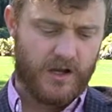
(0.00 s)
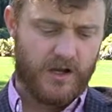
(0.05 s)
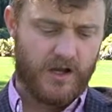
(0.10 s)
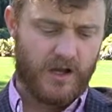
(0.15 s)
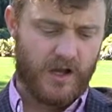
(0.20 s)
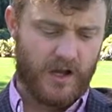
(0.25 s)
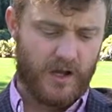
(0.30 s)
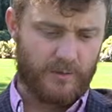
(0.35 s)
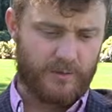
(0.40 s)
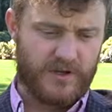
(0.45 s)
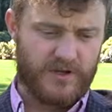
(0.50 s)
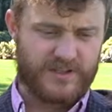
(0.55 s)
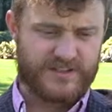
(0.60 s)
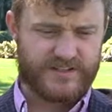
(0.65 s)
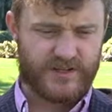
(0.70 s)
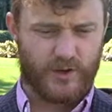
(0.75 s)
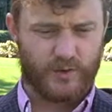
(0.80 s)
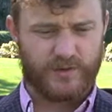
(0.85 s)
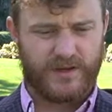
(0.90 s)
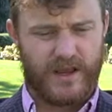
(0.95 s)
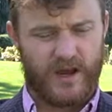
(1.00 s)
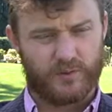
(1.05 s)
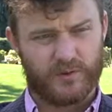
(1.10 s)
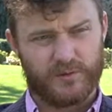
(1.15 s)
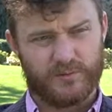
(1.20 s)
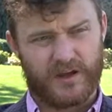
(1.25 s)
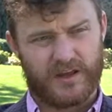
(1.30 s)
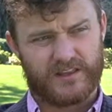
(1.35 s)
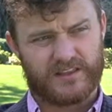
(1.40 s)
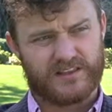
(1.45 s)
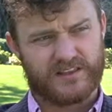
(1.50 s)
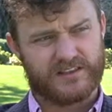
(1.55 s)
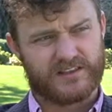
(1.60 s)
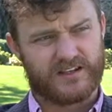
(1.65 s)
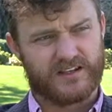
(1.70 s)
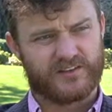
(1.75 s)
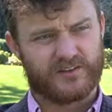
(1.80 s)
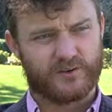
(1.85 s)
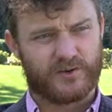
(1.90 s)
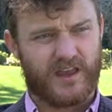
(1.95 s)
So yeah, we might think
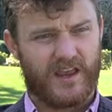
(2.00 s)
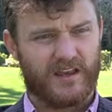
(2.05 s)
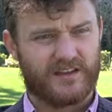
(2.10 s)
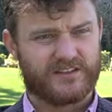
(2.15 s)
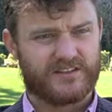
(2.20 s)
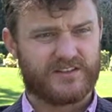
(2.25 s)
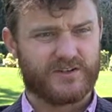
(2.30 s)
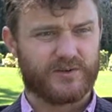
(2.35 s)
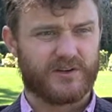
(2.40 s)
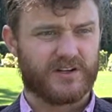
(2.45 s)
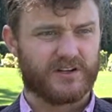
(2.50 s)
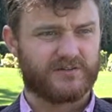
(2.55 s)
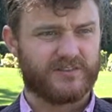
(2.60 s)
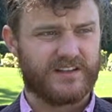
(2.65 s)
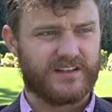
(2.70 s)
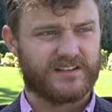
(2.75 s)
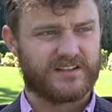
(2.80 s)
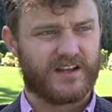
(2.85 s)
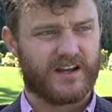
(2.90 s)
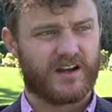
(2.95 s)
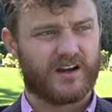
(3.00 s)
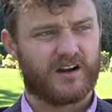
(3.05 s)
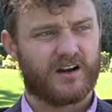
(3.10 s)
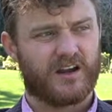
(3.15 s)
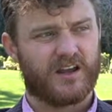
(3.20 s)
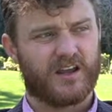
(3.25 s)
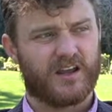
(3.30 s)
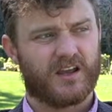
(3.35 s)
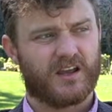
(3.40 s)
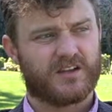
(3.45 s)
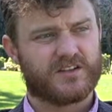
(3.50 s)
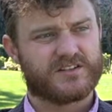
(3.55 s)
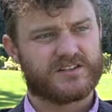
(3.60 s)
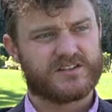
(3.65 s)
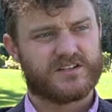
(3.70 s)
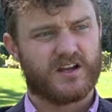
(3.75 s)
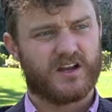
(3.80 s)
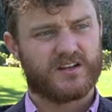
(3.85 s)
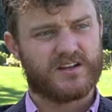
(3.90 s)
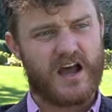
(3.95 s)
that it's okay to intervene there and
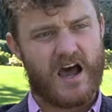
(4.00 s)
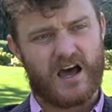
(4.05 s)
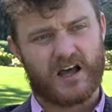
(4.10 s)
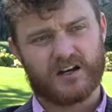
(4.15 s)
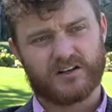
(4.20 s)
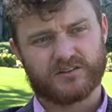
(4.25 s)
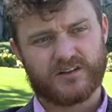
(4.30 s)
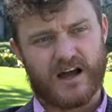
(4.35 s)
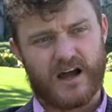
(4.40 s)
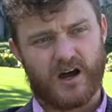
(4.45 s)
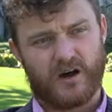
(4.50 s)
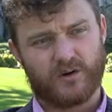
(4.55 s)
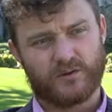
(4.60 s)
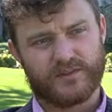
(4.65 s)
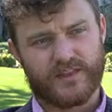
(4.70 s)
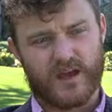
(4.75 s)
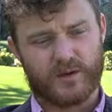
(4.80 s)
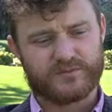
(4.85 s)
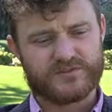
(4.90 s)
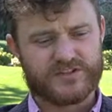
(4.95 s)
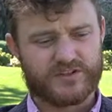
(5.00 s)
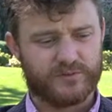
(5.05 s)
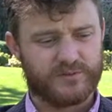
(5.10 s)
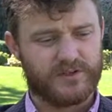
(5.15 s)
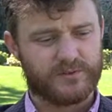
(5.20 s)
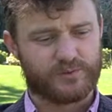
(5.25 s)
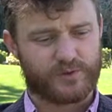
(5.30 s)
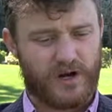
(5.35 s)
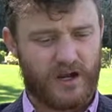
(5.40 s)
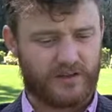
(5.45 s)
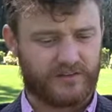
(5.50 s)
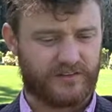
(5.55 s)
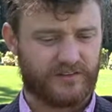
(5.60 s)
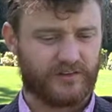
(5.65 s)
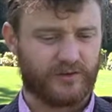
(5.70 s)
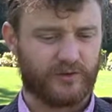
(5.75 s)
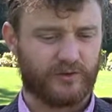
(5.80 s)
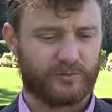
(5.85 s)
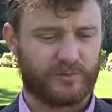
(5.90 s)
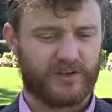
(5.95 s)
not allow them to be
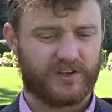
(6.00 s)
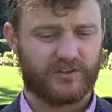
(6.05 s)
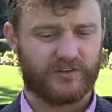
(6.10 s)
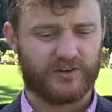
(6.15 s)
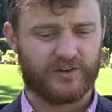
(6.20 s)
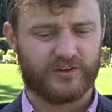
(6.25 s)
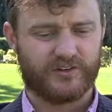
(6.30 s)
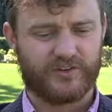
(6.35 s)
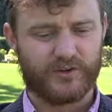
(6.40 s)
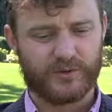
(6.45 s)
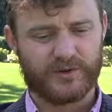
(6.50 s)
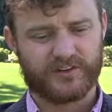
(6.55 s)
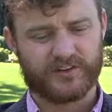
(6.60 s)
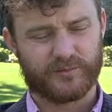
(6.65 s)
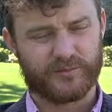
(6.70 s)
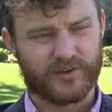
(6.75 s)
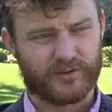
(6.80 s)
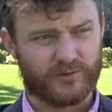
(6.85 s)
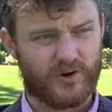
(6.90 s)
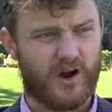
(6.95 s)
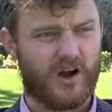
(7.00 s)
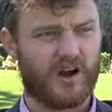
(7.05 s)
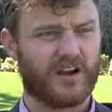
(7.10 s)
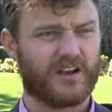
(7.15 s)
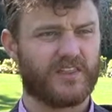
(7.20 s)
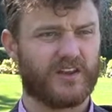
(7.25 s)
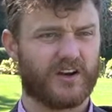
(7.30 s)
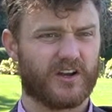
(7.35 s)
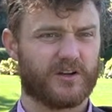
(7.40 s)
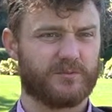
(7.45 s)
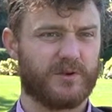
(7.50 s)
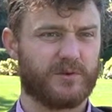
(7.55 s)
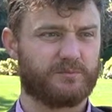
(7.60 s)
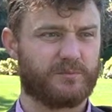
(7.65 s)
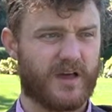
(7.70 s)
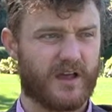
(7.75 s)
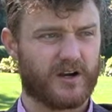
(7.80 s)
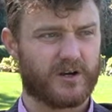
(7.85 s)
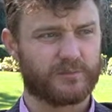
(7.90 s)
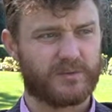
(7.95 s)
prostitutes because they're doing something wrong, and they're going to be
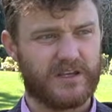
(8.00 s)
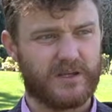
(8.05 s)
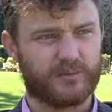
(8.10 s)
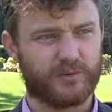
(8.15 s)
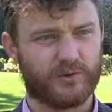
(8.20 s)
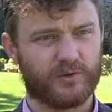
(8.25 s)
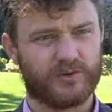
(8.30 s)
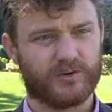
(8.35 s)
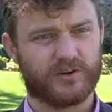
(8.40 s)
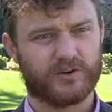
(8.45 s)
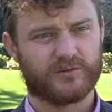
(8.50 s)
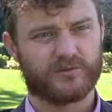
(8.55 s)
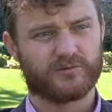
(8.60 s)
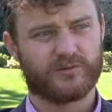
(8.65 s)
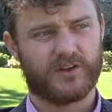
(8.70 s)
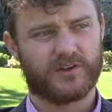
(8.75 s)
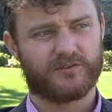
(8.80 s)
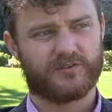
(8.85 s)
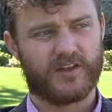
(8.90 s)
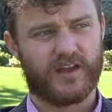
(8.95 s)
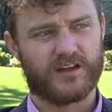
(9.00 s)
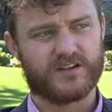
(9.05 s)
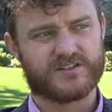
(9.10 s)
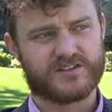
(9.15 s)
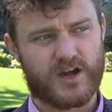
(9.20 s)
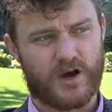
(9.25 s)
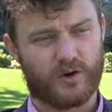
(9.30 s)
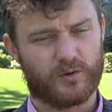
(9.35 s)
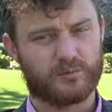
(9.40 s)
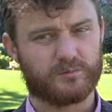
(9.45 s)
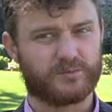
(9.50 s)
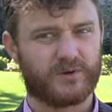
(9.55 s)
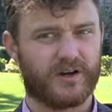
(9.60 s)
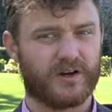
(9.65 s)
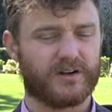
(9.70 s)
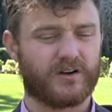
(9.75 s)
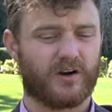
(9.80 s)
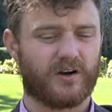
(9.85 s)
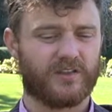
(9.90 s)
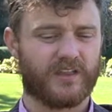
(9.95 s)
better people if they don't.
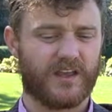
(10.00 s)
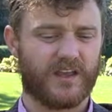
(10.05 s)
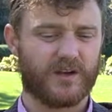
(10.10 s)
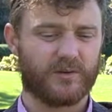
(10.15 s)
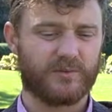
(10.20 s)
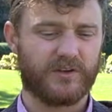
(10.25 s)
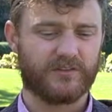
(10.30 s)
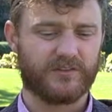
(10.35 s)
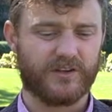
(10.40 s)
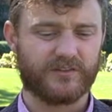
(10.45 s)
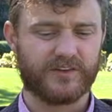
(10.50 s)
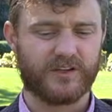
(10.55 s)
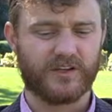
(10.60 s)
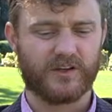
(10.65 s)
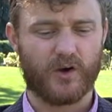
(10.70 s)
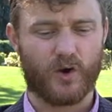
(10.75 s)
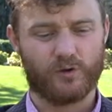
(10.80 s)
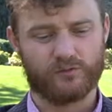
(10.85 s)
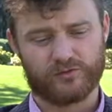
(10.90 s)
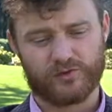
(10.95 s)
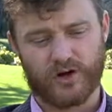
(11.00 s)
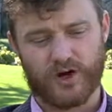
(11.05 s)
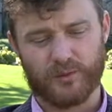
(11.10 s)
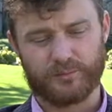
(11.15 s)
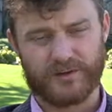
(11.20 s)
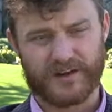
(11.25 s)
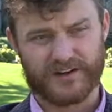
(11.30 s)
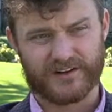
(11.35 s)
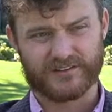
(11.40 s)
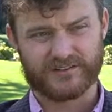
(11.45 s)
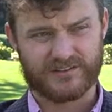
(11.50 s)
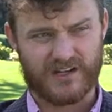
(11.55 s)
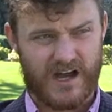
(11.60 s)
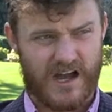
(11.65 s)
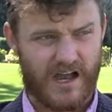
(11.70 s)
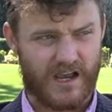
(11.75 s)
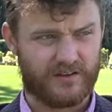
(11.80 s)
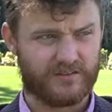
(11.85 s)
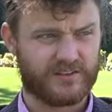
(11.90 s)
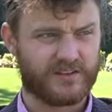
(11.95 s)
But are they going to be living overall better
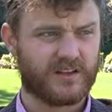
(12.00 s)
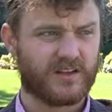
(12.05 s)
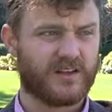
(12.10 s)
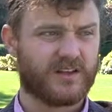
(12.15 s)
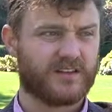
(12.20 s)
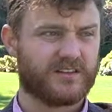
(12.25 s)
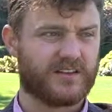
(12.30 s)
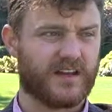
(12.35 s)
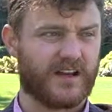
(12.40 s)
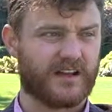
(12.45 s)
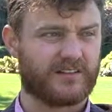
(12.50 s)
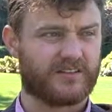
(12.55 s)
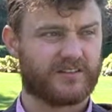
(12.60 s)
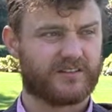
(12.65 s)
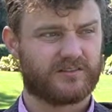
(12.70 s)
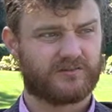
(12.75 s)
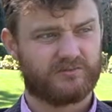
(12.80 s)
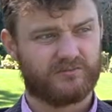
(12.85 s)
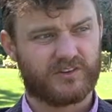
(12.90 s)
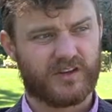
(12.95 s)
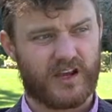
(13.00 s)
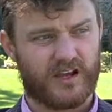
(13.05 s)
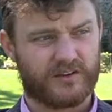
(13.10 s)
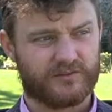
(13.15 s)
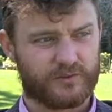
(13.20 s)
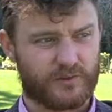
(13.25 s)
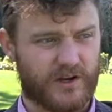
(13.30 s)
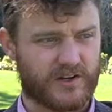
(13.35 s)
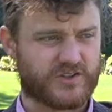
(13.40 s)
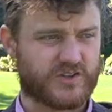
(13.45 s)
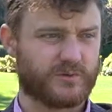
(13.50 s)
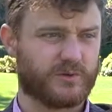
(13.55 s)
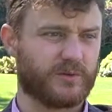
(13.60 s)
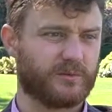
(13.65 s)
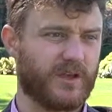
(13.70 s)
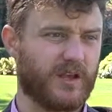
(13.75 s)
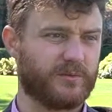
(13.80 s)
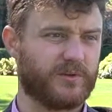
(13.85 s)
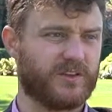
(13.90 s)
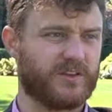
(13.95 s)
lives? That's kind of questionable.
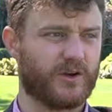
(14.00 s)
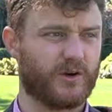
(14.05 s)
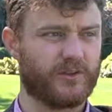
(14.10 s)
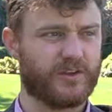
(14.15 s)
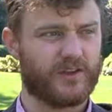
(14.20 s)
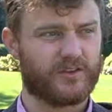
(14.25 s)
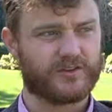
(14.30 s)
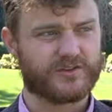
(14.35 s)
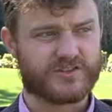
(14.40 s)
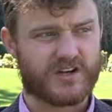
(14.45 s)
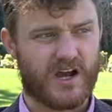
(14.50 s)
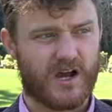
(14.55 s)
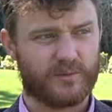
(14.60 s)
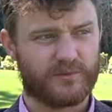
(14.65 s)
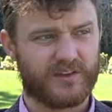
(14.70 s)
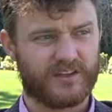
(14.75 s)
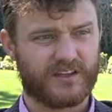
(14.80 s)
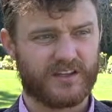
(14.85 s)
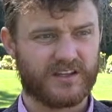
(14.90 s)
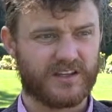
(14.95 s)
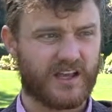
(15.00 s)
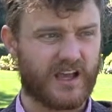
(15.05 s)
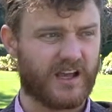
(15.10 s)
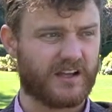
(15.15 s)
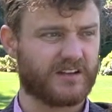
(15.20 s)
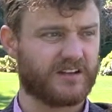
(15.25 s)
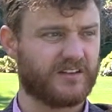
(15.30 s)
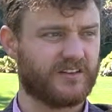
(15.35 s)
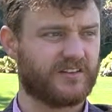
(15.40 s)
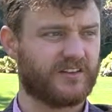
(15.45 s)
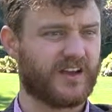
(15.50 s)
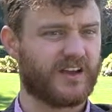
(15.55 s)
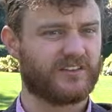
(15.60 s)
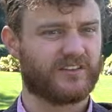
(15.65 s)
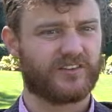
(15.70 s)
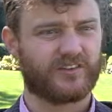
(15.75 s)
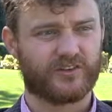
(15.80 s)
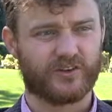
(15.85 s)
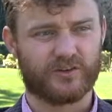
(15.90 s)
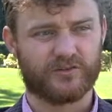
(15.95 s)
Maybe the only other job they can get is as
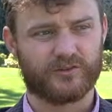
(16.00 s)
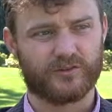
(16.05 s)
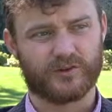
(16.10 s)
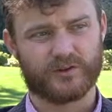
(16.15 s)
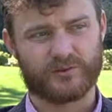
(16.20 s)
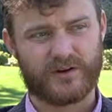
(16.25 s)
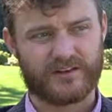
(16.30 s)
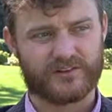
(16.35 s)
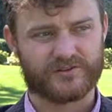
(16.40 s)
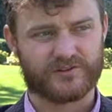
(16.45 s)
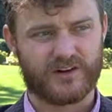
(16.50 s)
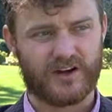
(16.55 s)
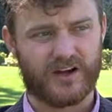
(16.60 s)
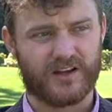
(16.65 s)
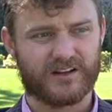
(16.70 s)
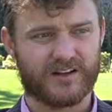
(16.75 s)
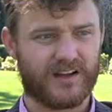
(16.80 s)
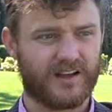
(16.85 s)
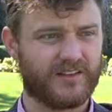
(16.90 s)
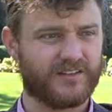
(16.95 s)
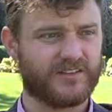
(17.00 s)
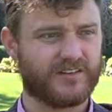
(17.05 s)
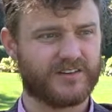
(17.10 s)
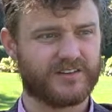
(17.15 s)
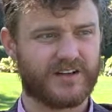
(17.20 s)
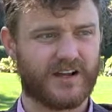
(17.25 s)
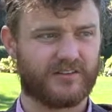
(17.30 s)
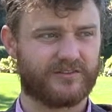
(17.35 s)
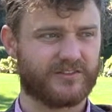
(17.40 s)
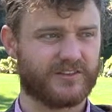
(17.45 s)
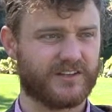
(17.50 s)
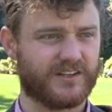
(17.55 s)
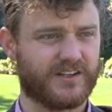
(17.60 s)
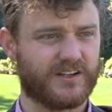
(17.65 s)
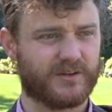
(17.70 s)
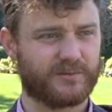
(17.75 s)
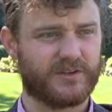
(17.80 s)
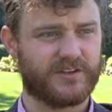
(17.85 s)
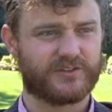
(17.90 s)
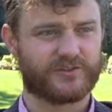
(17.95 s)
a server at a restaurant, and they're definitely
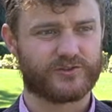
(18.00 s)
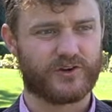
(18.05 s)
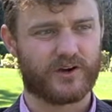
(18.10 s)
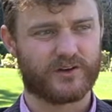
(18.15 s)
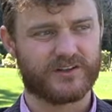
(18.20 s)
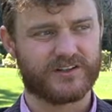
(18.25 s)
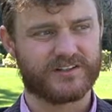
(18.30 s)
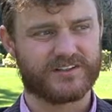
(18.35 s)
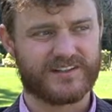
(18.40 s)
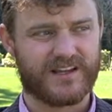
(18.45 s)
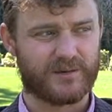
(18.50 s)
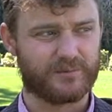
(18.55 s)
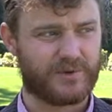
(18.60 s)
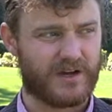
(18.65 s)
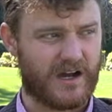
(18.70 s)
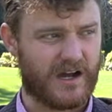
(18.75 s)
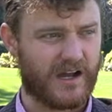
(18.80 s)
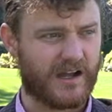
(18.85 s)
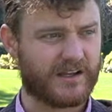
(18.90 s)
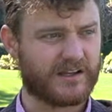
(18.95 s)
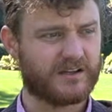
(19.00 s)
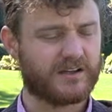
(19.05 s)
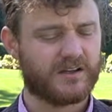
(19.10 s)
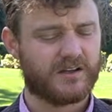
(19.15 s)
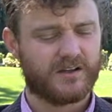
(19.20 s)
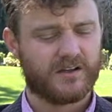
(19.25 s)
going to be struggling to get by.